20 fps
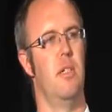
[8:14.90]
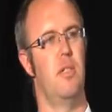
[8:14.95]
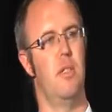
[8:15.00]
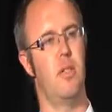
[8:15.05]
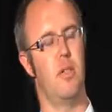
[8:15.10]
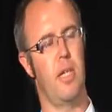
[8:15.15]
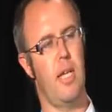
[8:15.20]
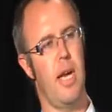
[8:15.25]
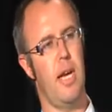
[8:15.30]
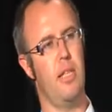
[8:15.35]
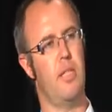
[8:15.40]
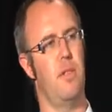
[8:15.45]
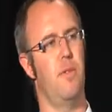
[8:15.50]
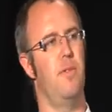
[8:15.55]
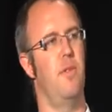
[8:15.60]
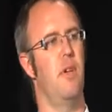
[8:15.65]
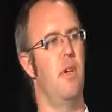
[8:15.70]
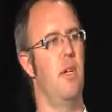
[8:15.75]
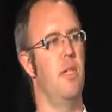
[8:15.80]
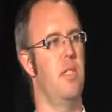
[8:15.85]
to
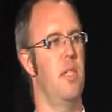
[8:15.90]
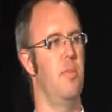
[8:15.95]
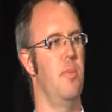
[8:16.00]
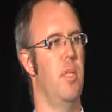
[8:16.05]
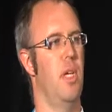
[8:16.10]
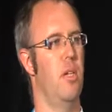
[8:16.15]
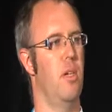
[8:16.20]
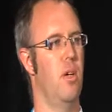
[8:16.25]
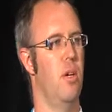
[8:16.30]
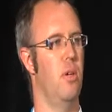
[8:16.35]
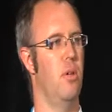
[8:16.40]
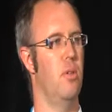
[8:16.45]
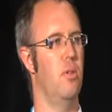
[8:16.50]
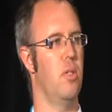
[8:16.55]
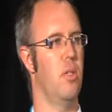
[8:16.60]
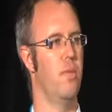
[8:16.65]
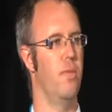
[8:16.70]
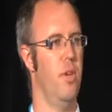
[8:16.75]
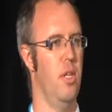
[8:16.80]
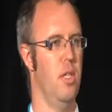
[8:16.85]
gasify some of that coal,
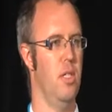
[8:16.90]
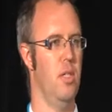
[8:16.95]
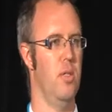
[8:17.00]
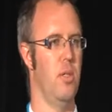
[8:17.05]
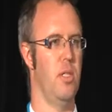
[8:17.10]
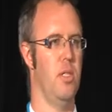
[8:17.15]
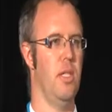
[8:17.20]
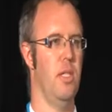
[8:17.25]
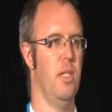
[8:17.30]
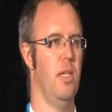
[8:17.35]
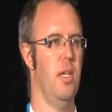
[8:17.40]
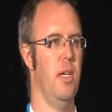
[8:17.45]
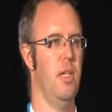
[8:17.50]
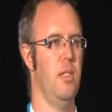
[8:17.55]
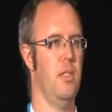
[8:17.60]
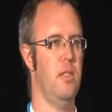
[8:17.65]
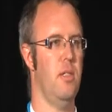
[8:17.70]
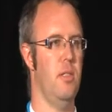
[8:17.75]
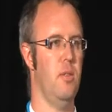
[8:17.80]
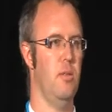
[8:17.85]
convert it into a
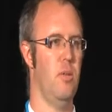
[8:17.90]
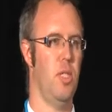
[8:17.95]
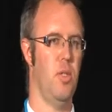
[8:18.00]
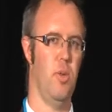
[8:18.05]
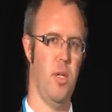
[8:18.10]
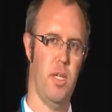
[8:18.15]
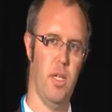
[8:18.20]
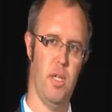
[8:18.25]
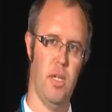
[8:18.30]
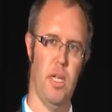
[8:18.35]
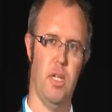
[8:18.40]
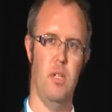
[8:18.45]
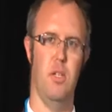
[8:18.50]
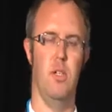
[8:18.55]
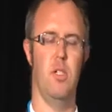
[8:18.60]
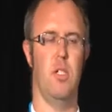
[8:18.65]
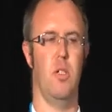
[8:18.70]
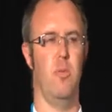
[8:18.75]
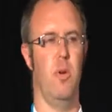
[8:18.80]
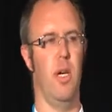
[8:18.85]
syngas, which we can then
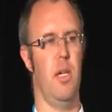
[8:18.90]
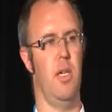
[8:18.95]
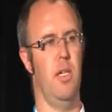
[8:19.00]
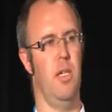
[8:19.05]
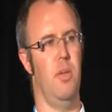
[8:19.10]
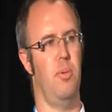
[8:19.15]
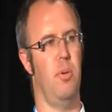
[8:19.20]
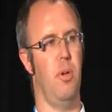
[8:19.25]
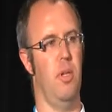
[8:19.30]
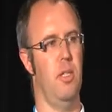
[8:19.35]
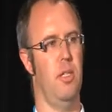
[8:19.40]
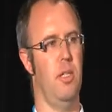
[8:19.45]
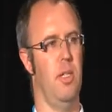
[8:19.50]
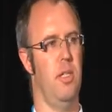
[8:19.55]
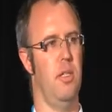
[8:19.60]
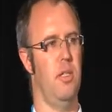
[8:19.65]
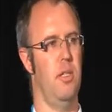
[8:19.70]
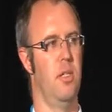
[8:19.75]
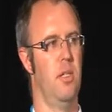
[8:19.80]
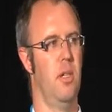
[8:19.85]
use directly in a
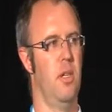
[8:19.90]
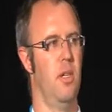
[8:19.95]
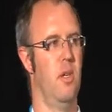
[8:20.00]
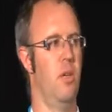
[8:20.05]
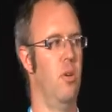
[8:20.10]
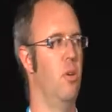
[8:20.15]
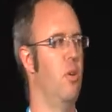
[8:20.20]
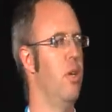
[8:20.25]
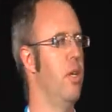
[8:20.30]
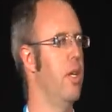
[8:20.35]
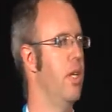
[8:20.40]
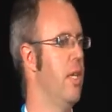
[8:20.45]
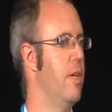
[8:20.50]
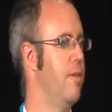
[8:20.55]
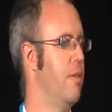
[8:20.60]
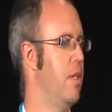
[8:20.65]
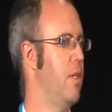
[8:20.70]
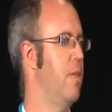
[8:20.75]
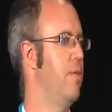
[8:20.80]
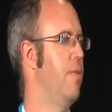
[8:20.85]
process, or you could
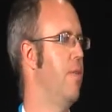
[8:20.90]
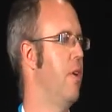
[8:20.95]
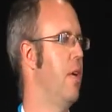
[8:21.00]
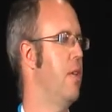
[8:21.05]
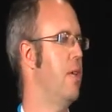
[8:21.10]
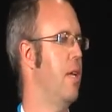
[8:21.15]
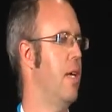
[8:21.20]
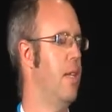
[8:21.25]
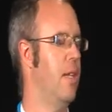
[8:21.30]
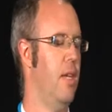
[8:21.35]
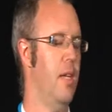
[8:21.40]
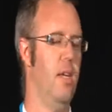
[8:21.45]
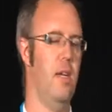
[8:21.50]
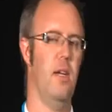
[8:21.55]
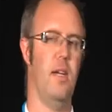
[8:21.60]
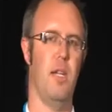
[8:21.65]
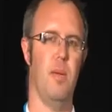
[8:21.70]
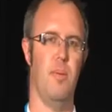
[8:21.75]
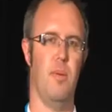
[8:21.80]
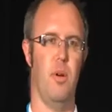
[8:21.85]
even convert that then in
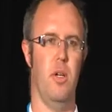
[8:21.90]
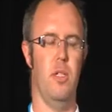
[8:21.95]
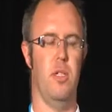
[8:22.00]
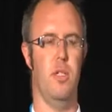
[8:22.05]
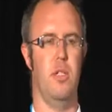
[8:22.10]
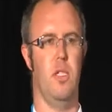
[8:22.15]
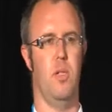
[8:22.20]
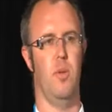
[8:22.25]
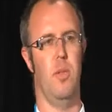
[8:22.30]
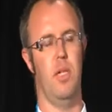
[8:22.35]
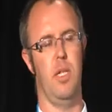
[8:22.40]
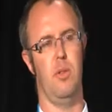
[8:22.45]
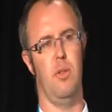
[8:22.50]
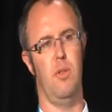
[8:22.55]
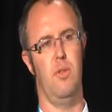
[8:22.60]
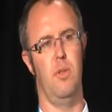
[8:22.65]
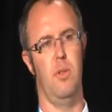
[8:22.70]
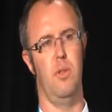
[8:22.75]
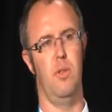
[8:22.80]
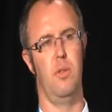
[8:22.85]
another process to a
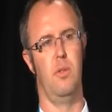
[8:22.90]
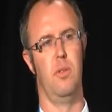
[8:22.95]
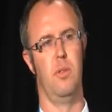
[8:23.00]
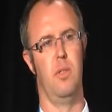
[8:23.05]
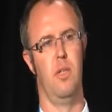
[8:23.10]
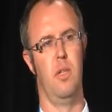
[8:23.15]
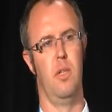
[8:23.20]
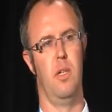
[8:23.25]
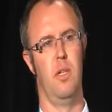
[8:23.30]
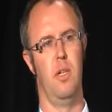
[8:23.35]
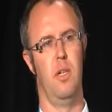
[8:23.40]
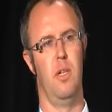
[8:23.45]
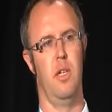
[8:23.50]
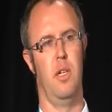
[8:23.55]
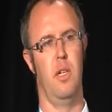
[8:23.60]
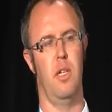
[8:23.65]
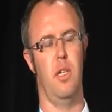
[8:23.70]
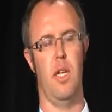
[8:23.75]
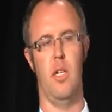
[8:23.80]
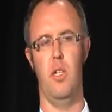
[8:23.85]
liquid fuel?
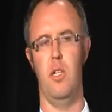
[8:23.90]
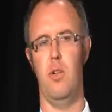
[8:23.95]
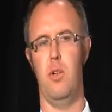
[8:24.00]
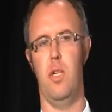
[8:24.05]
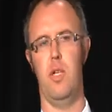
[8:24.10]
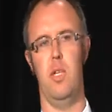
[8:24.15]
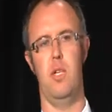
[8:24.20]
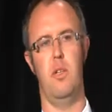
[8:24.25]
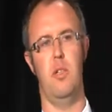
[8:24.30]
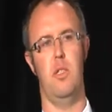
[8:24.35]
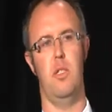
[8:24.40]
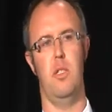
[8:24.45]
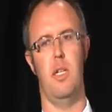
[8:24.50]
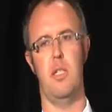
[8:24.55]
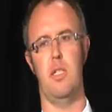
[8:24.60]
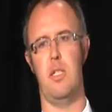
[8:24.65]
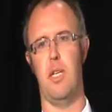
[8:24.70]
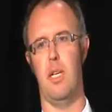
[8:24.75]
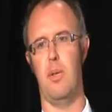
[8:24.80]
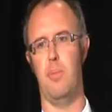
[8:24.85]
Can you looking at using
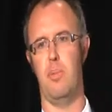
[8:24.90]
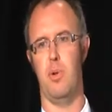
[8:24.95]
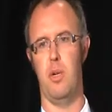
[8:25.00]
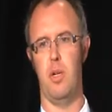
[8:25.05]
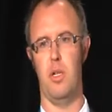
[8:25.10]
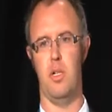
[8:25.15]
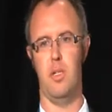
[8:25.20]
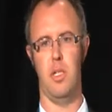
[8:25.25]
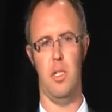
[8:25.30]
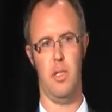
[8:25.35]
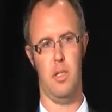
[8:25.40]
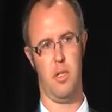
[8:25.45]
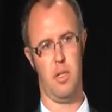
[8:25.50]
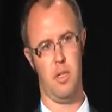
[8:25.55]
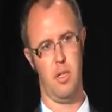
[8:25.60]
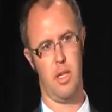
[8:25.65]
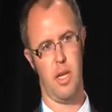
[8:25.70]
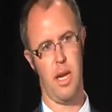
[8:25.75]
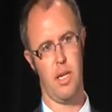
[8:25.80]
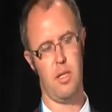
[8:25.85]
that same process,
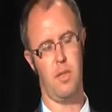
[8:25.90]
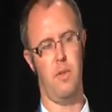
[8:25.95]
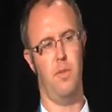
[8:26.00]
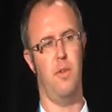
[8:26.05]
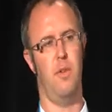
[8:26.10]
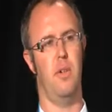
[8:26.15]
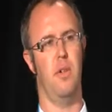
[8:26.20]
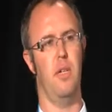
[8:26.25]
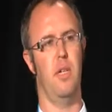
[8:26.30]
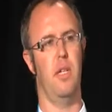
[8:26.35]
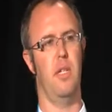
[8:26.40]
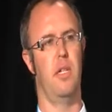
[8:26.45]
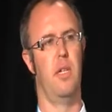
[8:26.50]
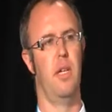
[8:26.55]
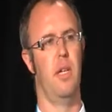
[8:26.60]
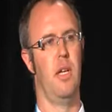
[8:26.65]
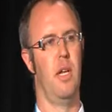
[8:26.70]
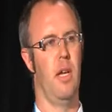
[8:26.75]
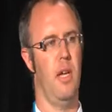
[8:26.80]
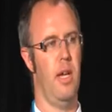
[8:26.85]
gasifying
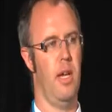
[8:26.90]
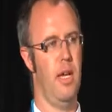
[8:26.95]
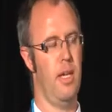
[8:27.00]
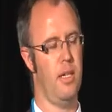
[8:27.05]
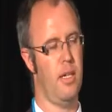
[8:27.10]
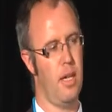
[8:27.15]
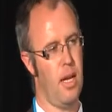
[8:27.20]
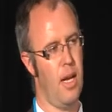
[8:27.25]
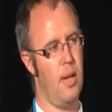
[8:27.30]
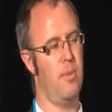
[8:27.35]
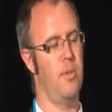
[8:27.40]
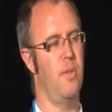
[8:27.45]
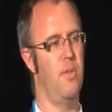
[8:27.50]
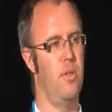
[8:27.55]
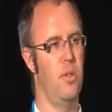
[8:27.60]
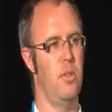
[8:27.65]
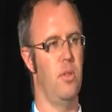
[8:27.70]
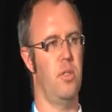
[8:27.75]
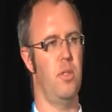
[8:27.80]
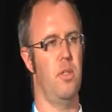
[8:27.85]
a carbon
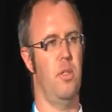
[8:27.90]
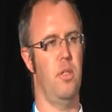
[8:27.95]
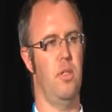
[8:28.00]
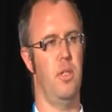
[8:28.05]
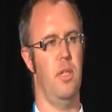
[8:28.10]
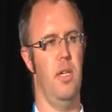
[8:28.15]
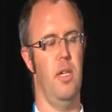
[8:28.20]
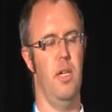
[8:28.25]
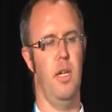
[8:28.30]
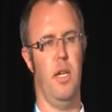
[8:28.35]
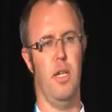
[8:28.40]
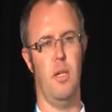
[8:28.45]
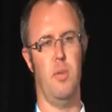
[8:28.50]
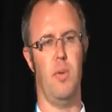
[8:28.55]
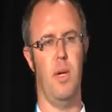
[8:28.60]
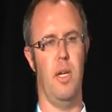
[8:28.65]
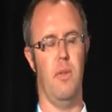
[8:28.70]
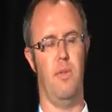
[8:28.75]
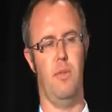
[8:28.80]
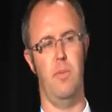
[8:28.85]
fuel stock in another
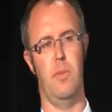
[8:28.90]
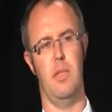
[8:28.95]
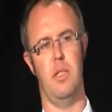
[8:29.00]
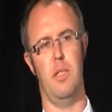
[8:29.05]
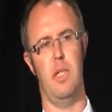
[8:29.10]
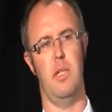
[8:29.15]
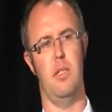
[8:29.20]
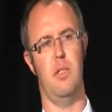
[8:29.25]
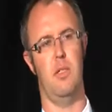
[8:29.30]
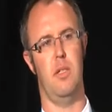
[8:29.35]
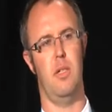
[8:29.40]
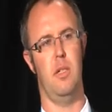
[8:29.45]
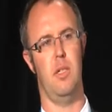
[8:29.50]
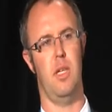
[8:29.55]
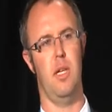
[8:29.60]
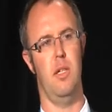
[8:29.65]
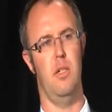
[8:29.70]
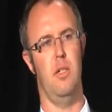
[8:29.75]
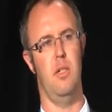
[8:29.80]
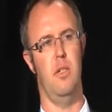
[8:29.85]
way from the sun? So
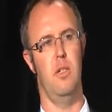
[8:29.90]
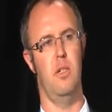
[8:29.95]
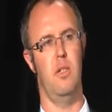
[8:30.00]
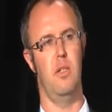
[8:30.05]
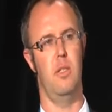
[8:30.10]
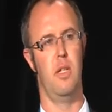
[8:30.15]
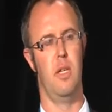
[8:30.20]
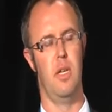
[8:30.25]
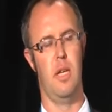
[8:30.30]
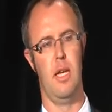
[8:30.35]
can you use